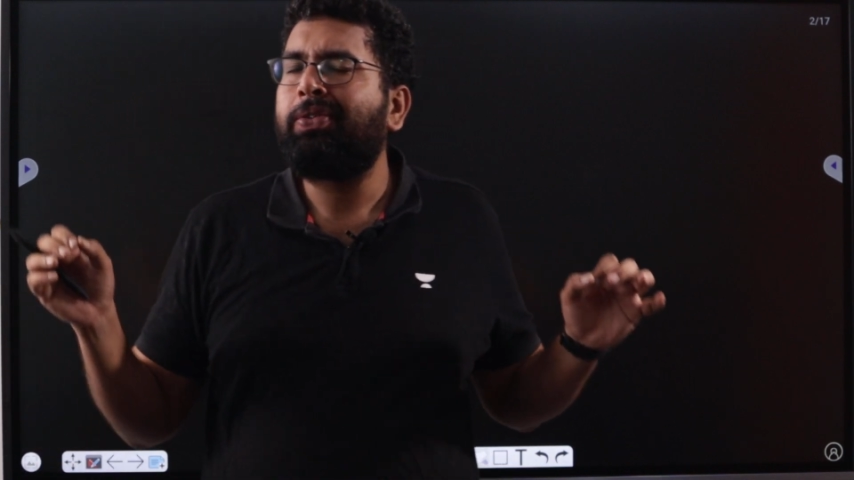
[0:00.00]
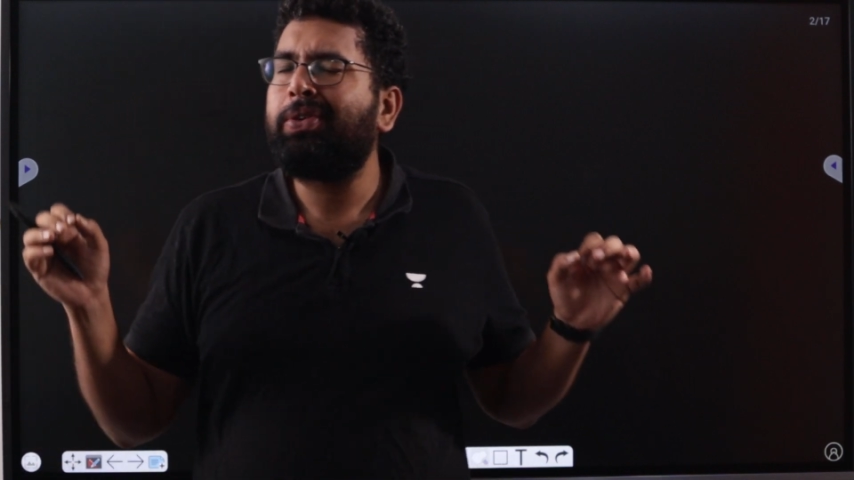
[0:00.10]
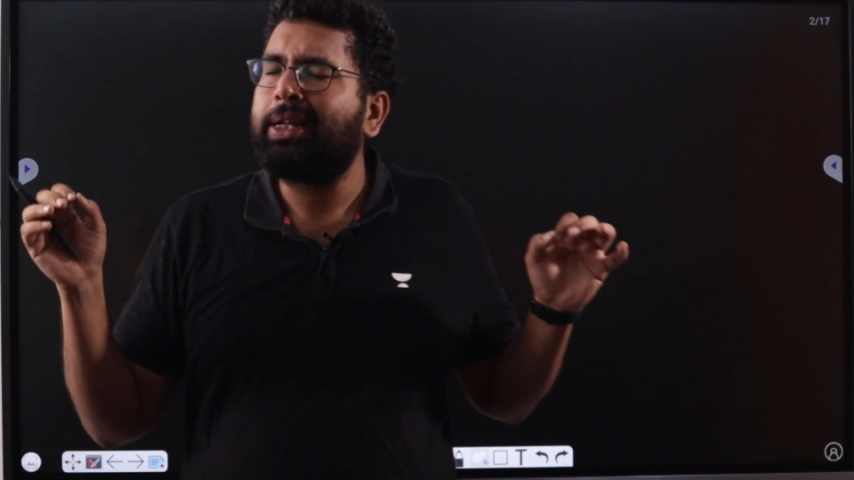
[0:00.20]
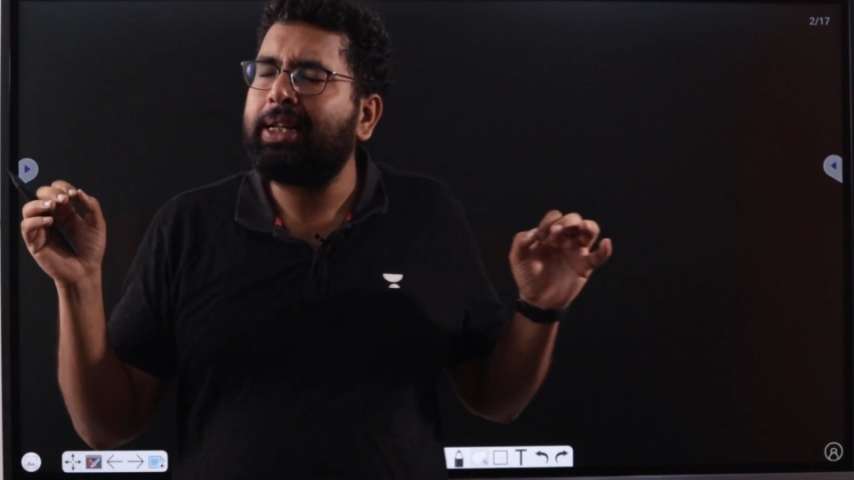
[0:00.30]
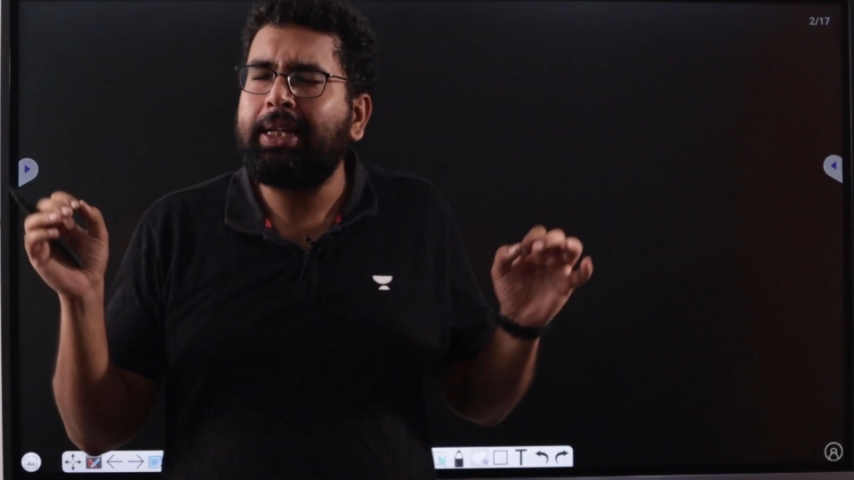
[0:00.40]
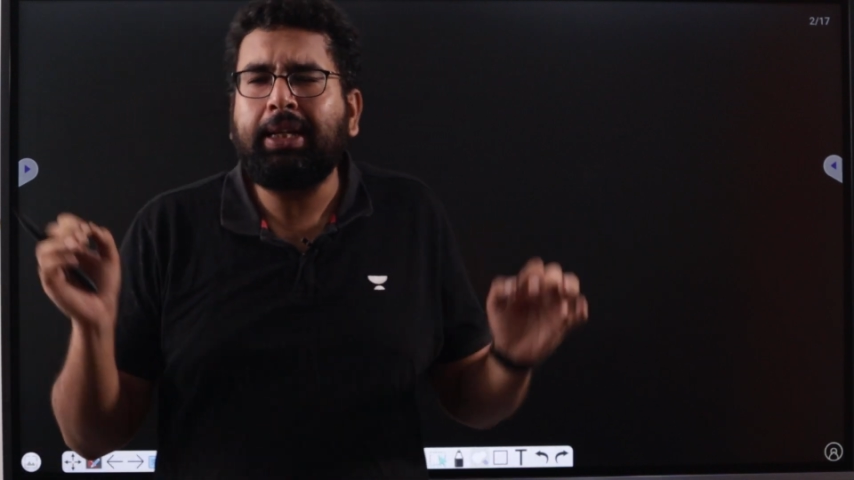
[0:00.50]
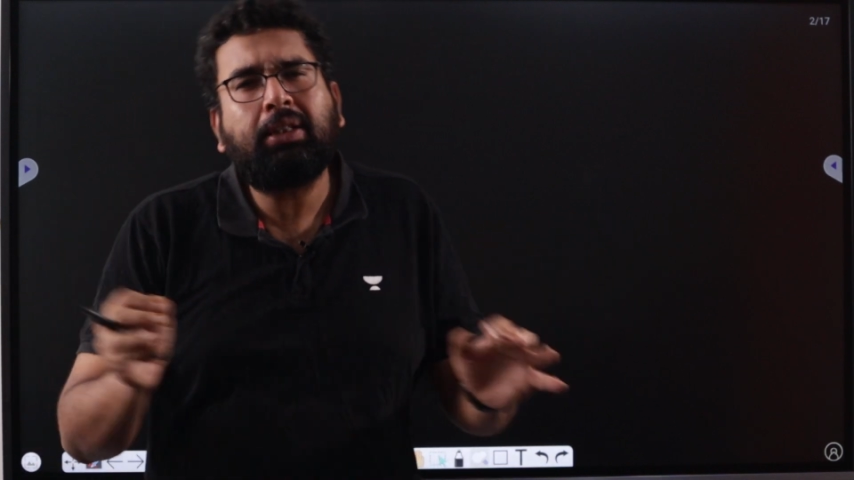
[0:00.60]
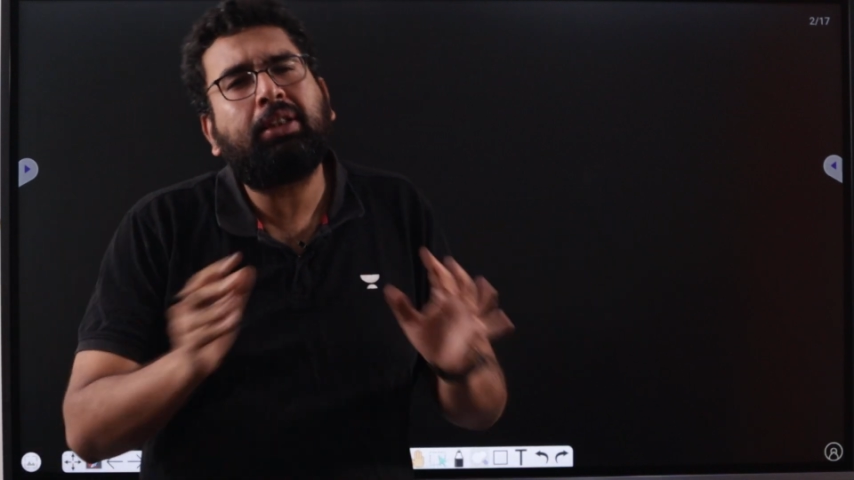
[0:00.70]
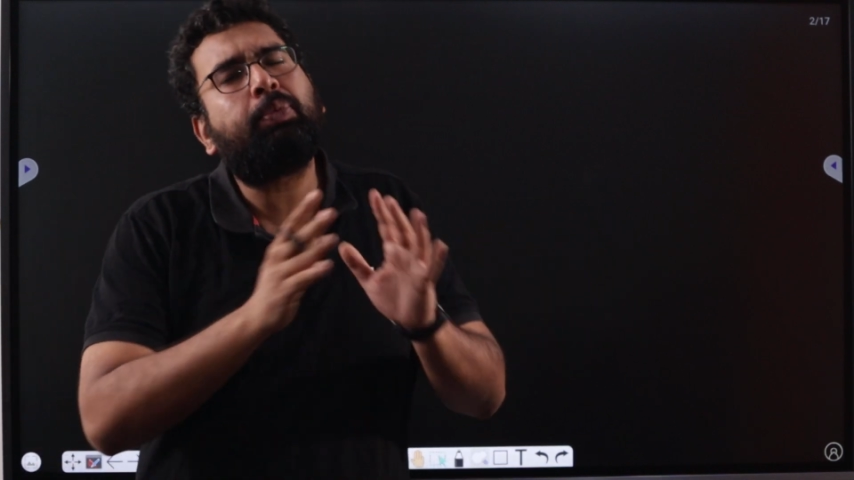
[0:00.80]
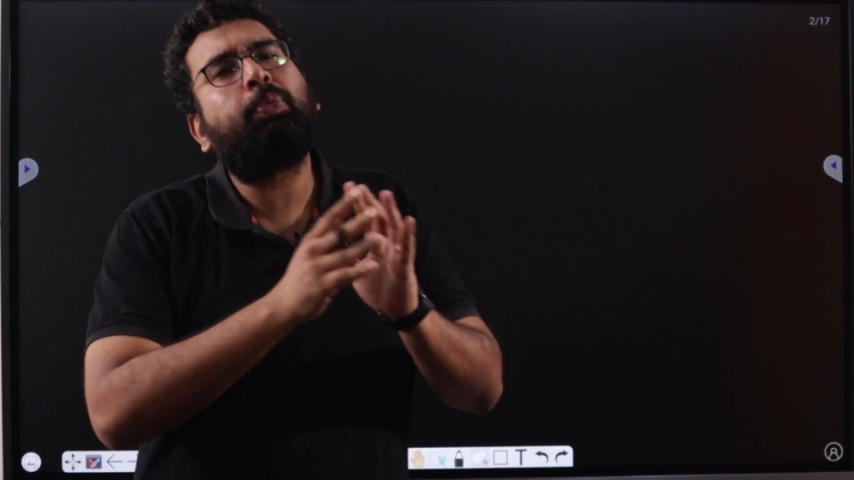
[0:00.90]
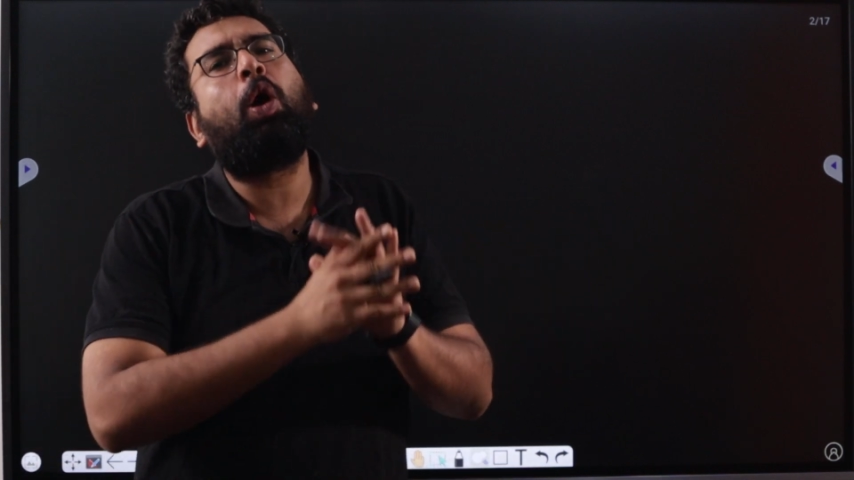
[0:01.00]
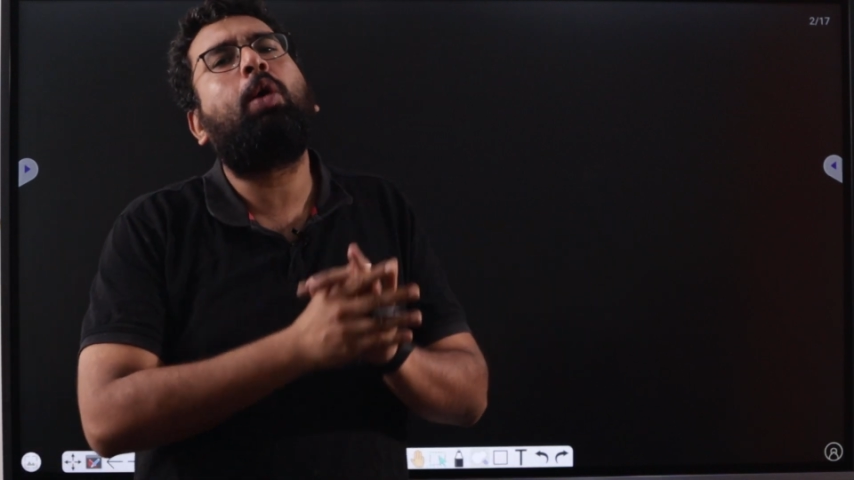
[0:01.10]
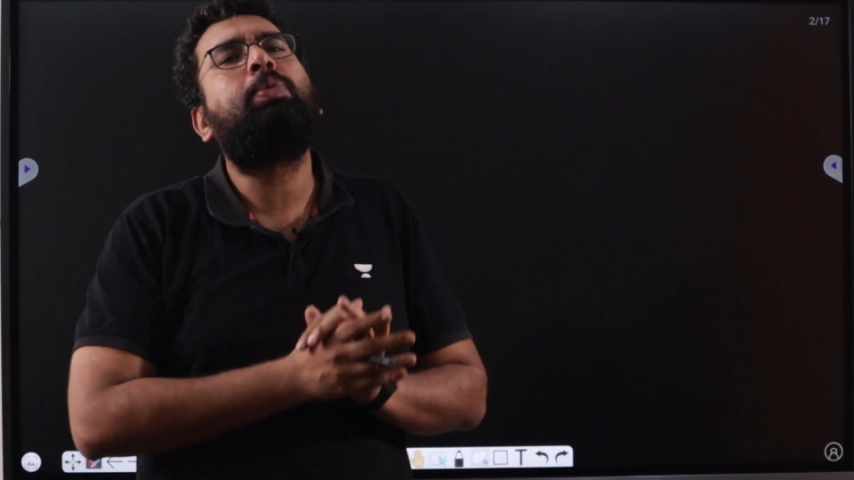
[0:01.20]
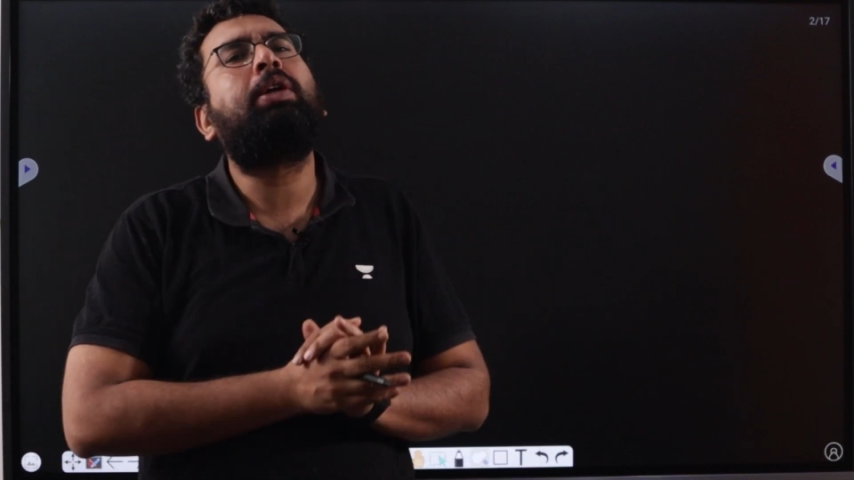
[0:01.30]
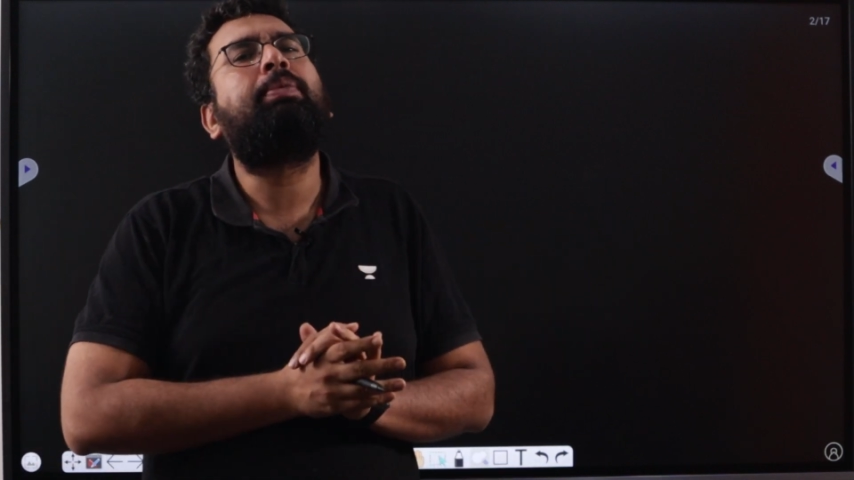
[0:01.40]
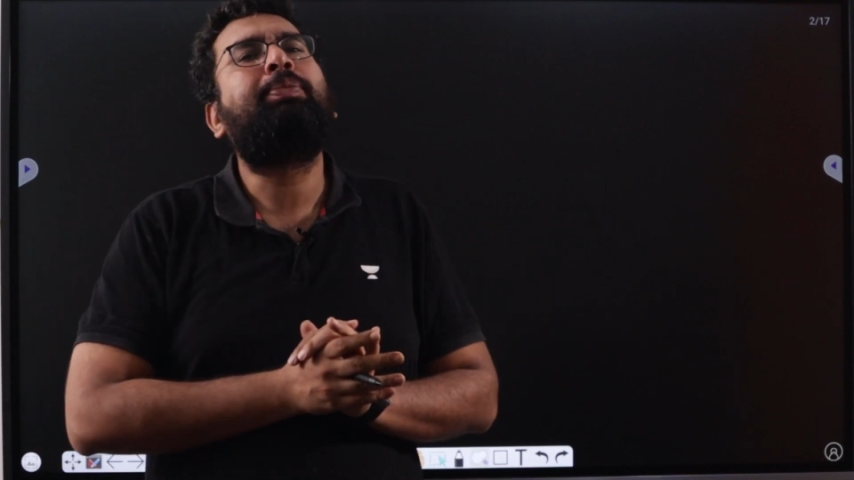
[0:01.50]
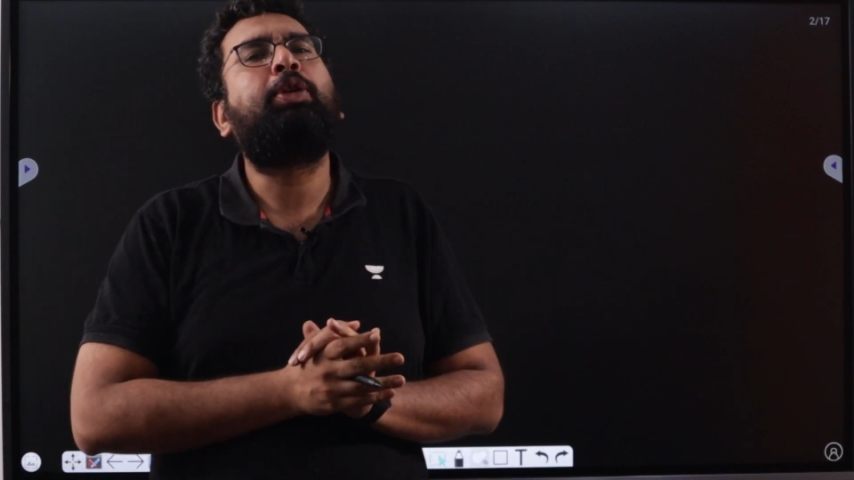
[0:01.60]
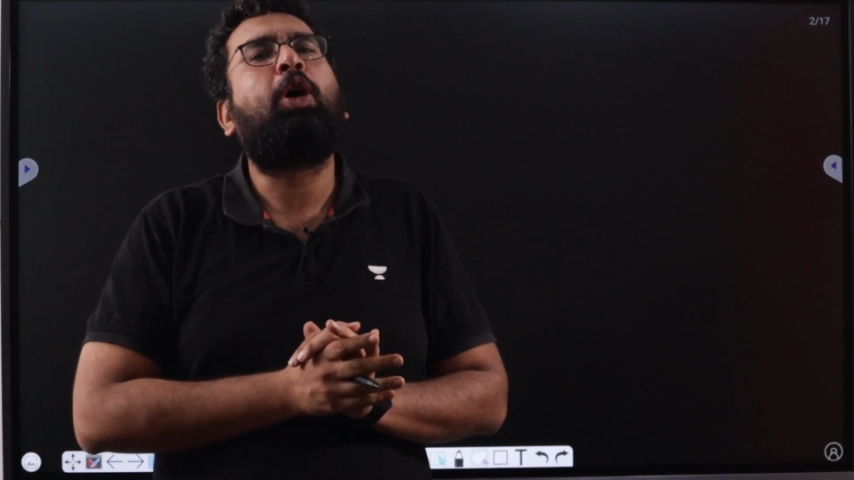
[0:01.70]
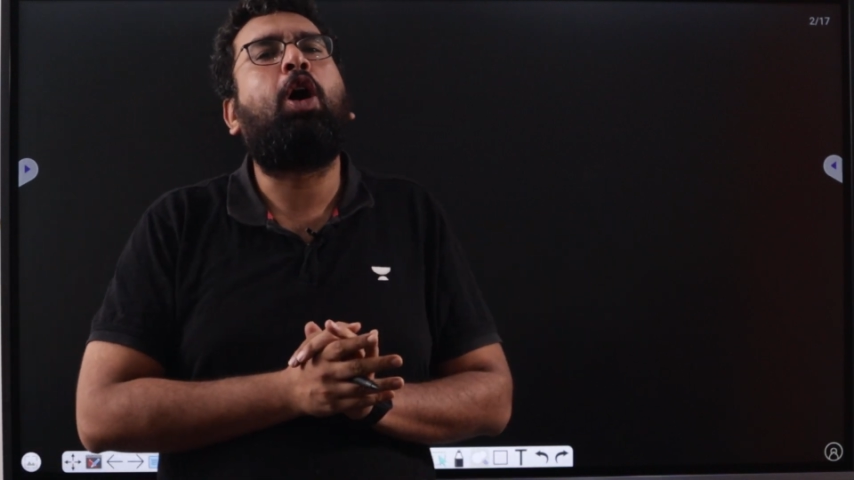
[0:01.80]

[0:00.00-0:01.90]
trickiest problems